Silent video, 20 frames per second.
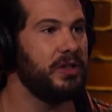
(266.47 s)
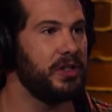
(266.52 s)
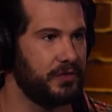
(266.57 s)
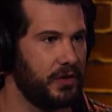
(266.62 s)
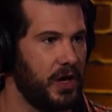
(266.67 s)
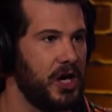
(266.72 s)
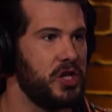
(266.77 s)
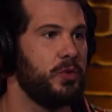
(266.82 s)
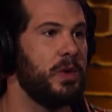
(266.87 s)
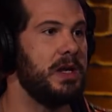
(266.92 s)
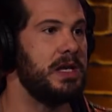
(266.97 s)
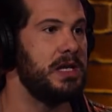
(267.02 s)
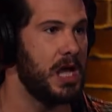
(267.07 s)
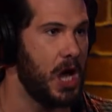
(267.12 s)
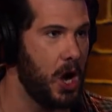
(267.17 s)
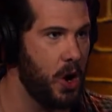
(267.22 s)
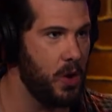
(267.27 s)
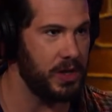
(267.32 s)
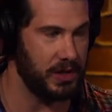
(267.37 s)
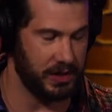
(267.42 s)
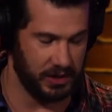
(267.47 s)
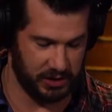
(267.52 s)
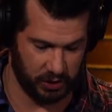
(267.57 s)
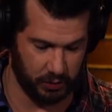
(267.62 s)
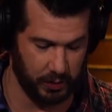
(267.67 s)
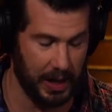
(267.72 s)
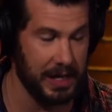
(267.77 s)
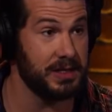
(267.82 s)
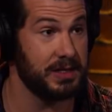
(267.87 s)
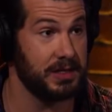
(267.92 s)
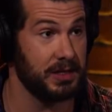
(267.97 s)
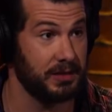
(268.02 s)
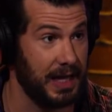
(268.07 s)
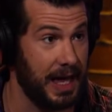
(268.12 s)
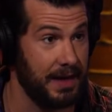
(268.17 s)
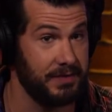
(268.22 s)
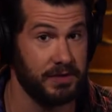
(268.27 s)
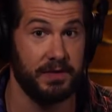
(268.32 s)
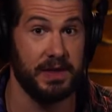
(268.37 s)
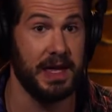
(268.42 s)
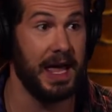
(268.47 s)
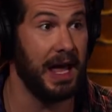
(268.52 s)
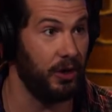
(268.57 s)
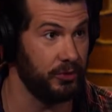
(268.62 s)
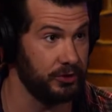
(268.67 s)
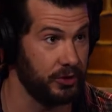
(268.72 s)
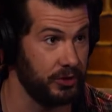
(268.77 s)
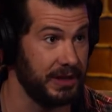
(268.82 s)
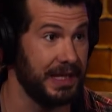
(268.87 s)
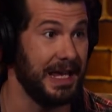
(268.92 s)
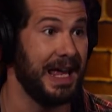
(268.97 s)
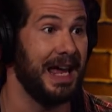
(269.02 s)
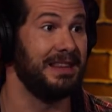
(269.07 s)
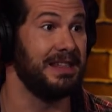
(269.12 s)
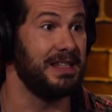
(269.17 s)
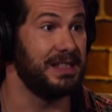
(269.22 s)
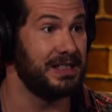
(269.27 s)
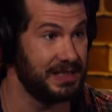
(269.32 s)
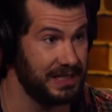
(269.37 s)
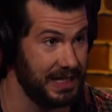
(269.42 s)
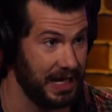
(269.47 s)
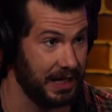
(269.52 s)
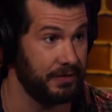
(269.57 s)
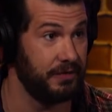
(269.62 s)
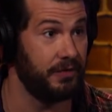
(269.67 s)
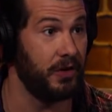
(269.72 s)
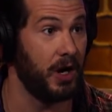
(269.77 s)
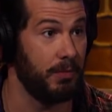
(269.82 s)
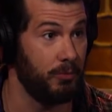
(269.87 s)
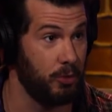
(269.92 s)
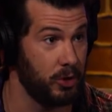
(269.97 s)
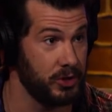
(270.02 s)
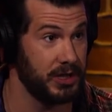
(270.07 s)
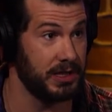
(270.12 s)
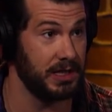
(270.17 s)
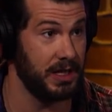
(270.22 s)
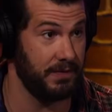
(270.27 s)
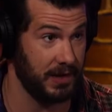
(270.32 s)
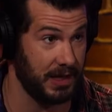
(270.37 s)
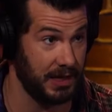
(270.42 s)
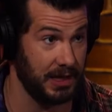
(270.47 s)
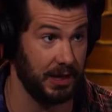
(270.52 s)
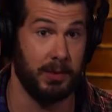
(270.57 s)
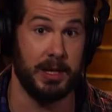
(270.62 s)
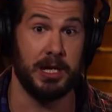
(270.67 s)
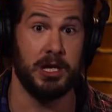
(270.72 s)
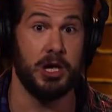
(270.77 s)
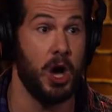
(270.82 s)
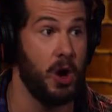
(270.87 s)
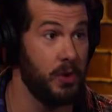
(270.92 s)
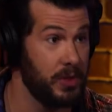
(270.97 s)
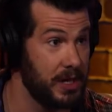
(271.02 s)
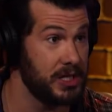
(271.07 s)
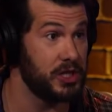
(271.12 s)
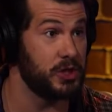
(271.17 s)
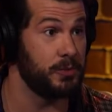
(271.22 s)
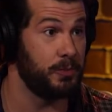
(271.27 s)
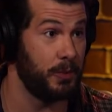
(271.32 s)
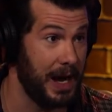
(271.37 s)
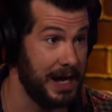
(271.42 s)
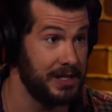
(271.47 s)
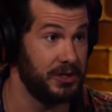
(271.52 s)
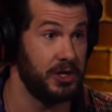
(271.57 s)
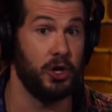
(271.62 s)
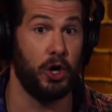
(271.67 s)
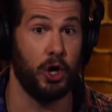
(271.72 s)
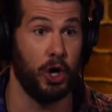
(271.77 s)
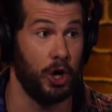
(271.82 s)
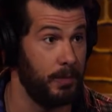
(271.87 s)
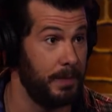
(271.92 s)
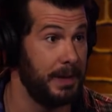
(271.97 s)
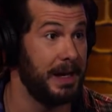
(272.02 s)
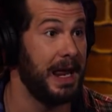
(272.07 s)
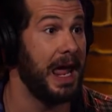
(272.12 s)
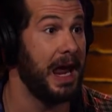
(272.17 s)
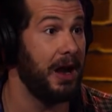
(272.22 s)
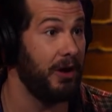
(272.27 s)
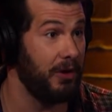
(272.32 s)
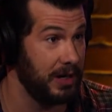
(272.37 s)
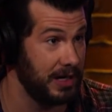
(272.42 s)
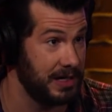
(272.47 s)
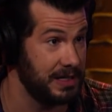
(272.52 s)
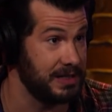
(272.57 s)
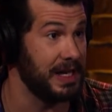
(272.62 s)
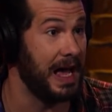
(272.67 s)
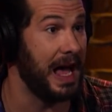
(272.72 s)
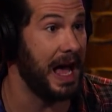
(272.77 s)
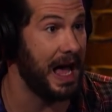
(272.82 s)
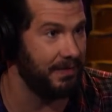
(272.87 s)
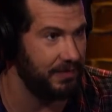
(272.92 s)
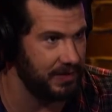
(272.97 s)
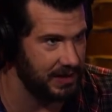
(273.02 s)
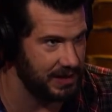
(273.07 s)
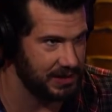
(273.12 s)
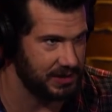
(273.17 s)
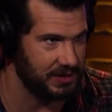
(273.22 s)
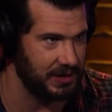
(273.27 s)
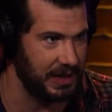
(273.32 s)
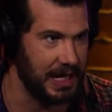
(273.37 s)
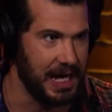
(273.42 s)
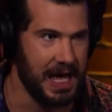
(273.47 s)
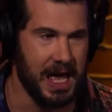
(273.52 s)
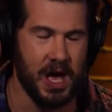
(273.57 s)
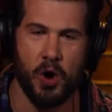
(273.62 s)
as far as we know that this threatens the lives of the elderly and the sick far more significantly. Mm-hmm. We know that far it spreads in urban more. areas, obviously.